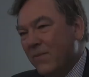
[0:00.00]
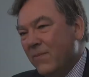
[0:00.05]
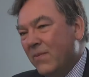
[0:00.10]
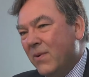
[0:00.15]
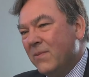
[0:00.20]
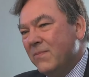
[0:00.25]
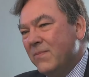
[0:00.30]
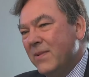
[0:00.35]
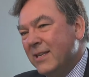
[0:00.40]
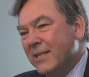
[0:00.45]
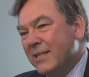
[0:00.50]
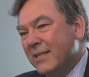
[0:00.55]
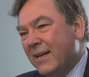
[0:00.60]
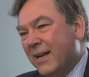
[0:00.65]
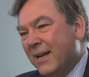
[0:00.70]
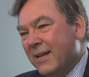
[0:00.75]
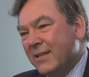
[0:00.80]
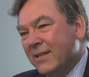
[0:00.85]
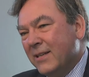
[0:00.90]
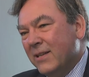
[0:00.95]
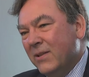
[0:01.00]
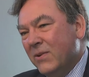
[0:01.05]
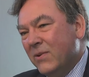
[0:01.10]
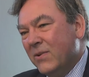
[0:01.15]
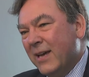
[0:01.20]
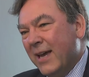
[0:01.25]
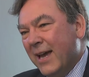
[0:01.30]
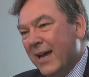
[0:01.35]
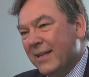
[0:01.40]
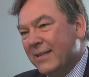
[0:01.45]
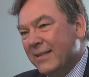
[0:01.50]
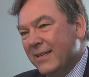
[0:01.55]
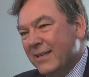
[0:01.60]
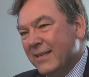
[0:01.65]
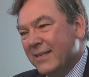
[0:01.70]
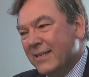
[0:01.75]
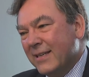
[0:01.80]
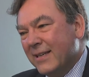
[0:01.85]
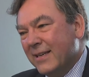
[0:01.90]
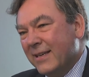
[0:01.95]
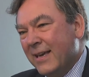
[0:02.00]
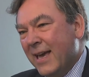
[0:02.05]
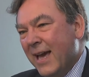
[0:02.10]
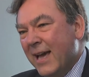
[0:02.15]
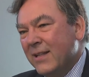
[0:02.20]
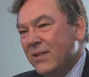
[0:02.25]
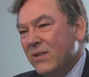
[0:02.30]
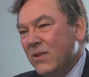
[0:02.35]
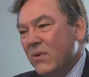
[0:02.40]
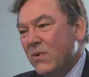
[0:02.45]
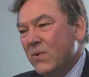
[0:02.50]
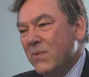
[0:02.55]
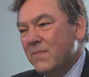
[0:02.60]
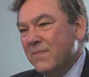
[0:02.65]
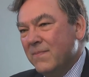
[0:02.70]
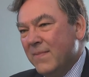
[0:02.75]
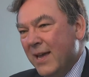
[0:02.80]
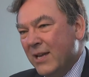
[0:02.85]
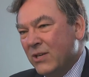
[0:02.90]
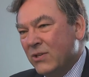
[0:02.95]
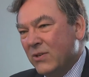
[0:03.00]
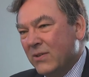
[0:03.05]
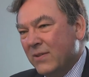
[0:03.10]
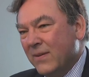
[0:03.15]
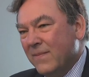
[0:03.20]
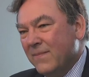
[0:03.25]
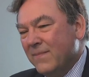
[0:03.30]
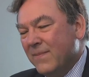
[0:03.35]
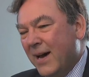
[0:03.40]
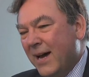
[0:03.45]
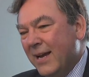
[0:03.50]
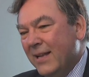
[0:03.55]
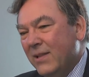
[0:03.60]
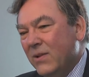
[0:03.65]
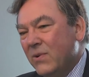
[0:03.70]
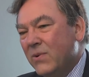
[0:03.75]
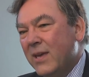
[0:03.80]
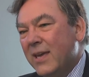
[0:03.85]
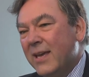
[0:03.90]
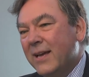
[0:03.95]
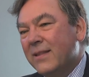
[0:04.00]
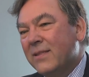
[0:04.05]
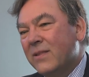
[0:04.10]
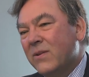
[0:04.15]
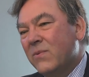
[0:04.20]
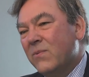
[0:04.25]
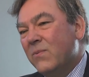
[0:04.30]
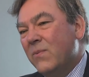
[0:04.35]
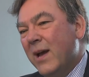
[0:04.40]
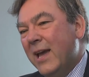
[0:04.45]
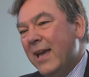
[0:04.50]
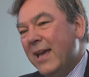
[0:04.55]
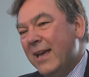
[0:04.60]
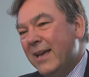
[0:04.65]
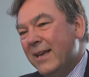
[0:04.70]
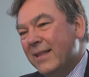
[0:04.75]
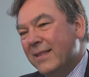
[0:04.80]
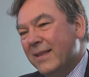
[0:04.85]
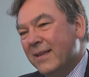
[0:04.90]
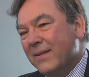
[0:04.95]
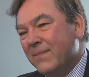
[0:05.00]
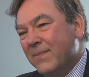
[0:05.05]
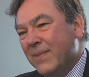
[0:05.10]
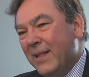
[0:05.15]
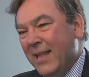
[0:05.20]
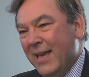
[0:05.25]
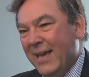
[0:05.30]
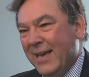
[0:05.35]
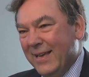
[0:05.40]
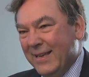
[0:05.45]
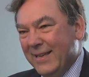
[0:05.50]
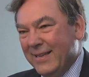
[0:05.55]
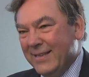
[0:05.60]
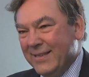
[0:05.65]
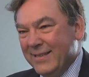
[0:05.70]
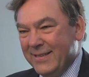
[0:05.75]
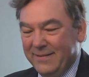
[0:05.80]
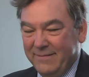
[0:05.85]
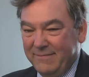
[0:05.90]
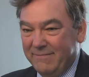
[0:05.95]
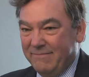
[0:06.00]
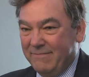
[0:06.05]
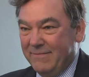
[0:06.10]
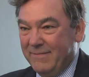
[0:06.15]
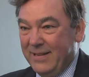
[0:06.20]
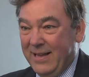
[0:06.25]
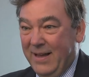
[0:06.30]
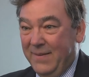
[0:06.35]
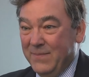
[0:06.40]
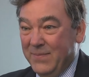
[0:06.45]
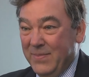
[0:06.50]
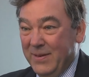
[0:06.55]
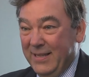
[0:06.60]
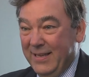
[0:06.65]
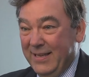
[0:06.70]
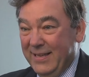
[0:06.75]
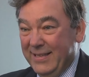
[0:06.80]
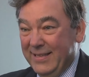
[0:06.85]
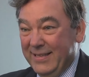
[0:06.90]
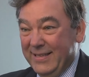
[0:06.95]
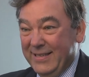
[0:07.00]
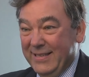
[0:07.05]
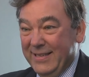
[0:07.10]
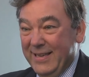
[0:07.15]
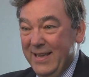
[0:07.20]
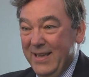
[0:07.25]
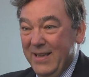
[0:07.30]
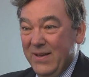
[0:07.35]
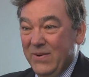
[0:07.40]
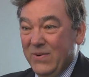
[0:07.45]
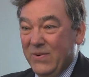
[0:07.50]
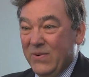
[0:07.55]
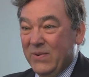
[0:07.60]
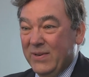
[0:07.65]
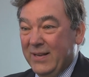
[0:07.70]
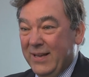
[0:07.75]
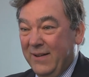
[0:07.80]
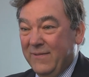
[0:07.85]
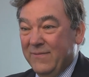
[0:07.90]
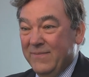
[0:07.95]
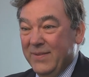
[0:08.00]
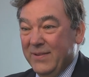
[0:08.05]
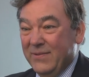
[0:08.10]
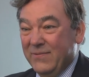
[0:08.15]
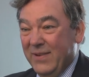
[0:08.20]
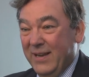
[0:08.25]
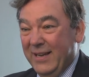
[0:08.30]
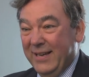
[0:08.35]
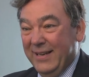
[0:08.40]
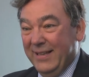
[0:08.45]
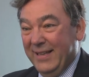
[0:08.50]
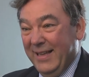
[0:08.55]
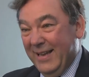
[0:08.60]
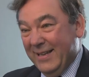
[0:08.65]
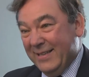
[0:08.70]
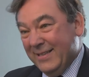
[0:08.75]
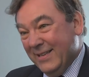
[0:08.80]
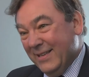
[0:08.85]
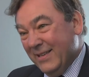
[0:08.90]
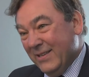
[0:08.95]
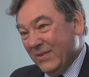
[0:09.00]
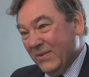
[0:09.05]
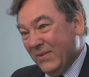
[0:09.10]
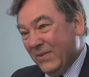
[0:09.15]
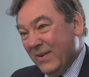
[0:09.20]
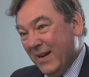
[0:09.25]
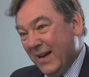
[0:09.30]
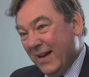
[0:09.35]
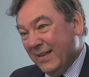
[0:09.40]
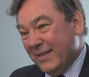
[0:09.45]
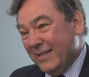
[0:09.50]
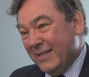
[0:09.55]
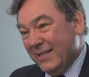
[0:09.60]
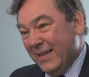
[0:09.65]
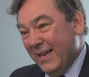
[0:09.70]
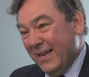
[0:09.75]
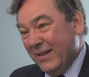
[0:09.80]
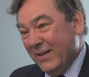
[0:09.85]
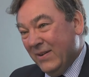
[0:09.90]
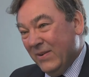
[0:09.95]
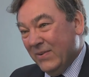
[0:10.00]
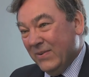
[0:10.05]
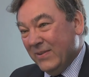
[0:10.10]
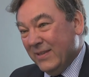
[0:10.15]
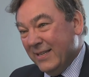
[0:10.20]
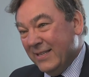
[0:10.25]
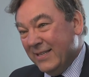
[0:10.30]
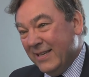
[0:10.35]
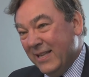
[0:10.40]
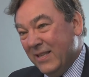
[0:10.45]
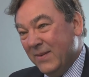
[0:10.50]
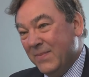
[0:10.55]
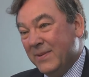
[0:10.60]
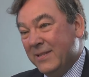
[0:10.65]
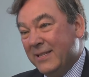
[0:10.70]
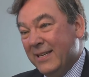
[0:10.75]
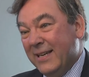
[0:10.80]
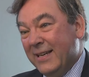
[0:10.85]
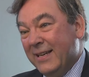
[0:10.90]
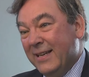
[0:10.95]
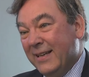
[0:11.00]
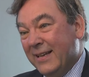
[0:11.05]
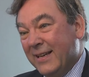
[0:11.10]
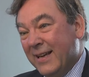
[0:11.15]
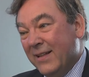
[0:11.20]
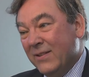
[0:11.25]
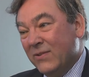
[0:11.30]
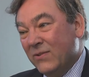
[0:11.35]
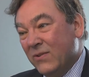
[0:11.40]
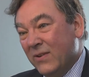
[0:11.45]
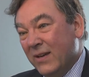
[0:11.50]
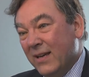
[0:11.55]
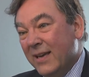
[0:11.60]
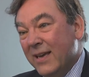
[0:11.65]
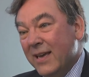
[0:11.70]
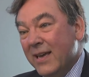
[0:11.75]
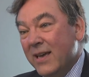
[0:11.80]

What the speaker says: What we started to look at is, can you measure them by looking at the way that players, companies, or government regulators or our stakeholders in a particular country